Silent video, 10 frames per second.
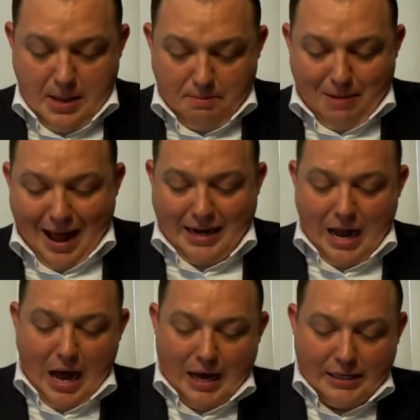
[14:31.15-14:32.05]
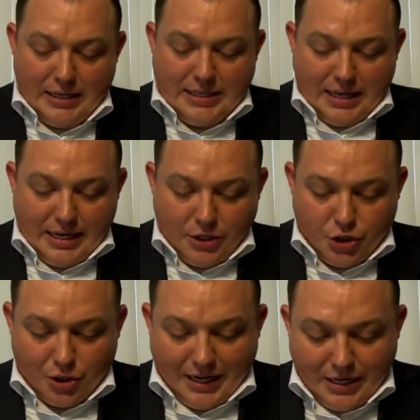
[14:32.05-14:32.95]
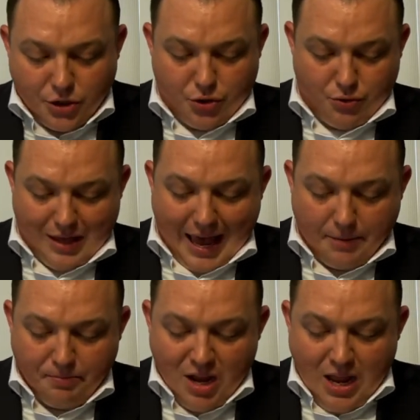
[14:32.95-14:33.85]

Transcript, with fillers: by God to enter into that.